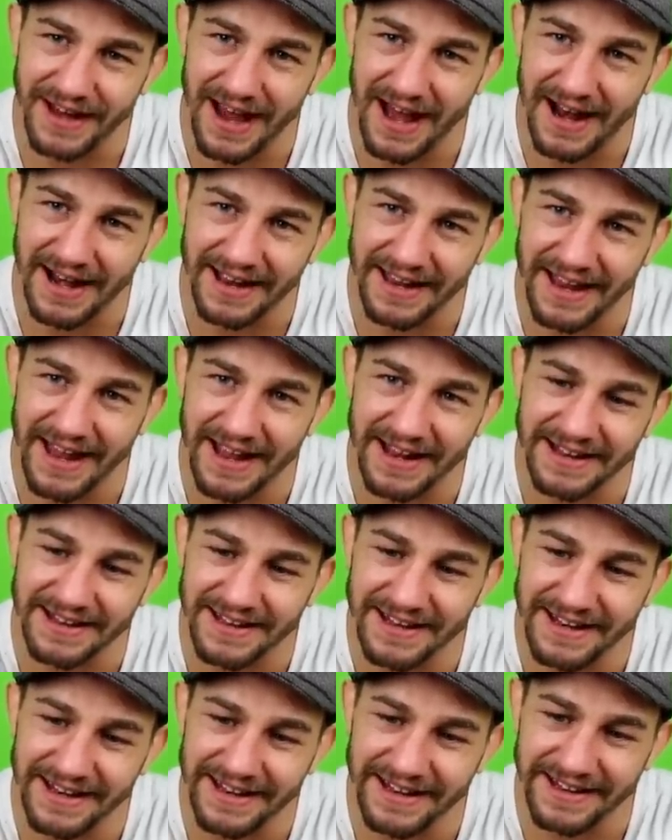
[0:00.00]
gotta get
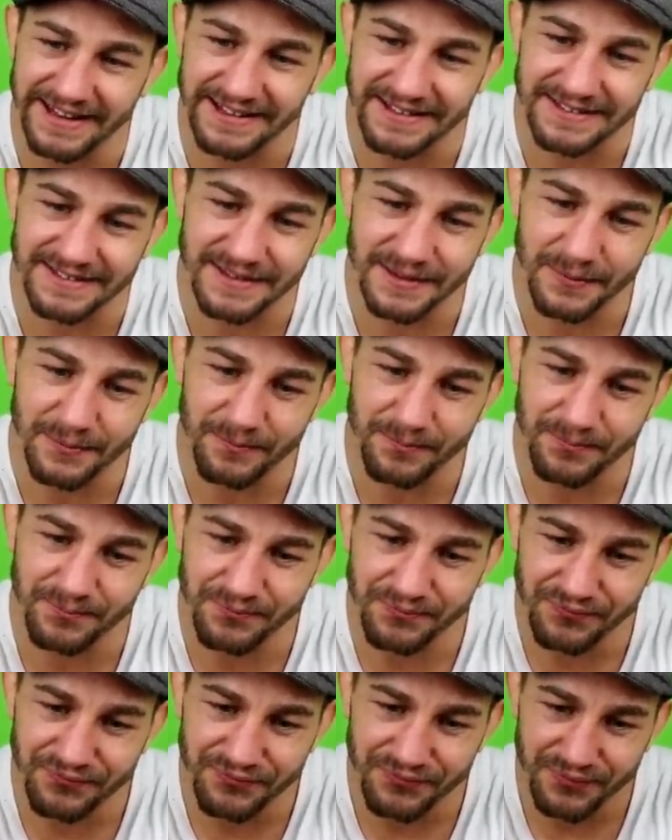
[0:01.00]
into these.
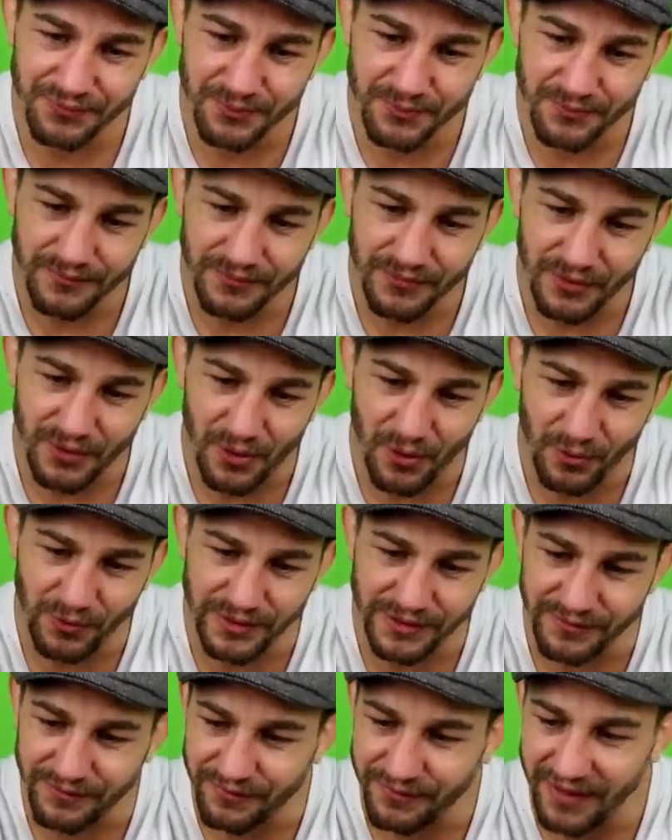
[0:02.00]

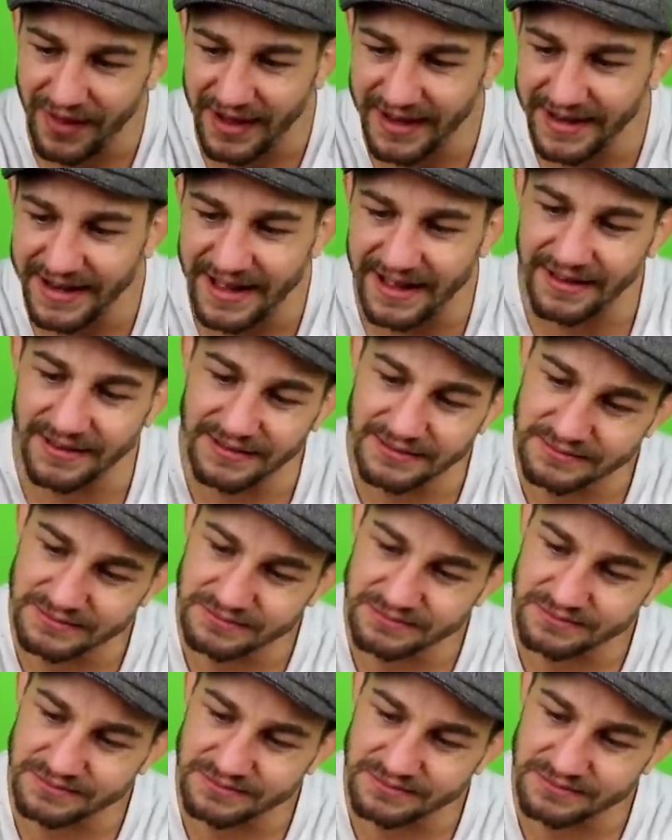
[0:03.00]
Holy flocking hell.